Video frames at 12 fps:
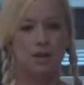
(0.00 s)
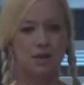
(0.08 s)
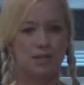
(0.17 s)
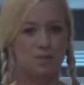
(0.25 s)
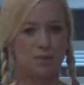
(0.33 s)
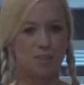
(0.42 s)

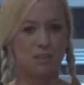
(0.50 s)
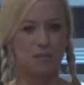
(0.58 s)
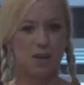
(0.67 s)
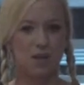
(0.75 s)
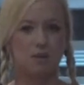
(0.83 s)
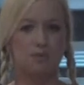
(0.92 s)
Nice big
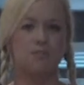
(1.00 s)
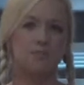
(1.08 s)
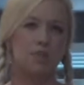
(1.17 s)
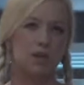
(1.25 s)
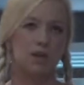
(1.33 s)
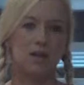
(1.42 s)
tomato.
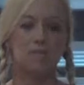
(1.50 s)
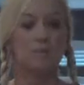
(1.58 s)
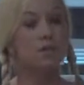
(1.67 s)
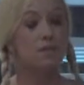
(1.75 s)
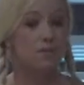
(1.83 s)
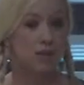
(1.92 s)
You could get
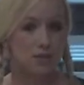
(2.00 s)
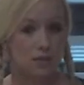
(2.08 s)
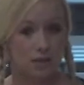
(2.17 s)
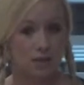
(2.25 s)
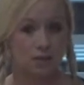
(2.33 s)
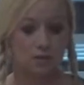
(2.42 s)
really
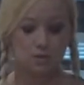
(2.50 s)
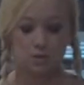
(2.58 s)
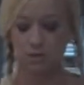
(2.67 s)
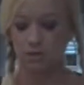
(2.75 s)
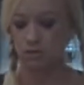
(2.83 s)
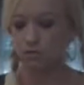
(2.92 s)
fancy and use
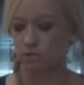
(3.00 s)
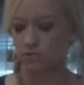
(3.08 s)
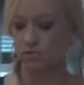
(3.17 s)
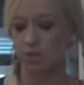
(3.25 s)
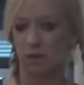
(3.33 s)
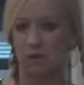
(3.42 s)
little,
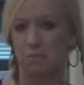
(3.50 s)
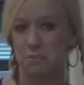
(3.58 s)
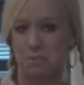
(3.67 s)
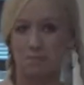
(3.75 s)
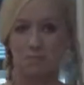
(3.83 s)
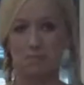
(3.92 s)

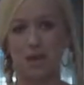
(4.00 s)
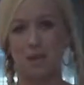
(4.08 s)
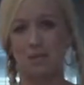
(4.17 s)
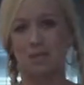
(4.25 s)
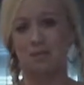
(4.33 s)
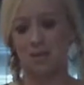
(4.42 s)

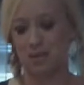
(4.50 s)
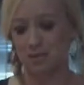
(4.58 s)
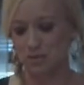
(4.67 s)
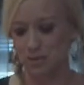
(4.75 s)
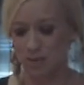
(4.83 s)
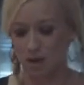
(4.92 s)
baby
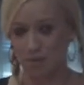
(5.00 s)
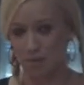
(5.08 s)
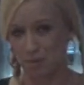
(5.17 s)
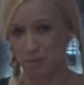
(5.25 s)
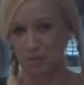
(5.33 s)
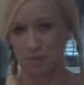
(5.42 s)
tomatoes and chop them
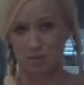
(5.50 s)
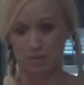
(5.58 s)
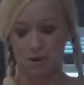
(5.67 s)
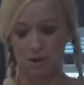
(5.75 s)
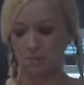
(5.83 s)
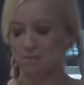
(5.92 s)
up real
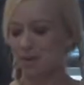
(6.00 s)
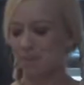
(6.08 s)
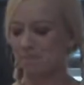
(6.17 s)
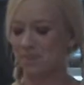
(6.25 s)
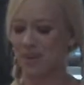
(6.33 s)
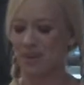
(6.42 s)
small, but
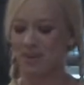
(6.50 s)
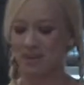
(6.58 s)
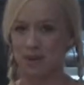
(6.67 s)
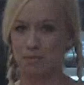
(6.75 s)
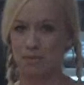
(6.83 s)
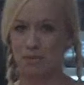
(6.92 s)

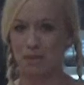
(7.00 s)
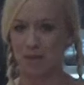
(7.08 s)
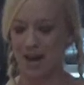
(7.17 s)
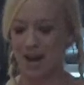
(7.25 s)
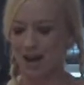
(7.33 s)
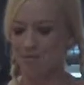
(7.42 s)
I'm using what
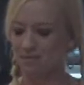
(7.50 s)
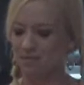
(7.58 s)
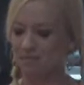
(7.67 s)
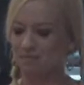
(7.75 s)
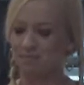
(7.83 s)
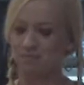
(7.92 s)
I have.
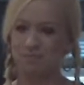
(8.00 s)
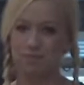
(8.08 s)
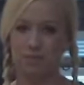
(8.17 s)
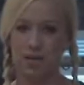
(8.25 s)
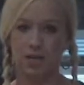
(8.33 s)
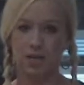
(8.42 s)

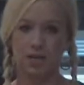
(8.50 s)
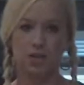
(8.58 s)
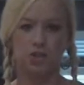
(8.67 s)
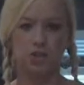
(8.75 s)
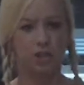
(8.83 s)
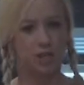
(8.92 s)
Finally,
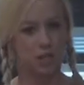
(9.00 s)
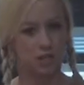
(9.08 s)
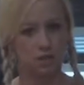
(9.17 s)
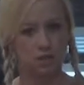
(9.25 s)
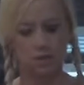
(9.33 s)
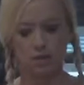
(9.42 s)
cheese.
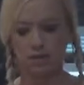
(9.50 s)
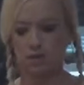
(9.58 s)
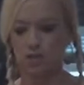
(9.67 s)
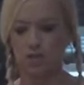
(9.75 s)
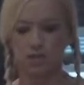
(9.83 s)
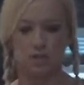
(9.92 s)

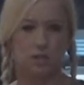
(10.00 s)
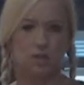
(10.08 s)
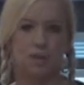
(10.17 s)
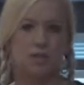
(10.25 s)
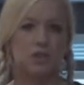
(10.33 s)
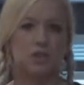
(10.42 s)
Cheese is the
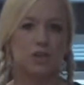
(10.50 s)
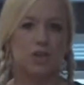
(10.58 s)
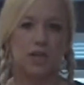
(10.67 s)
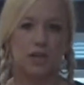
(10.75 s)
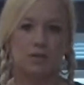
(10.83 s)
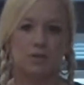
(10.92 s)
best
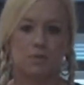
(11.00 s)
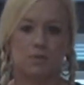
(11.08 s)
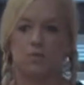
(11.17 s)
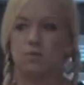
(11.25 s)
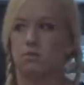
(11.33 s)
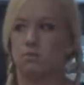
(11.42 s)
ingredient
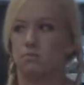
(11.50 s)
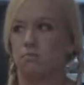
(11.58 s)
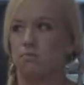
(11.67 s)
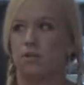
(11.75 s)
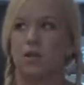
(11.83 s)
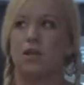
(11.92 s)
almost to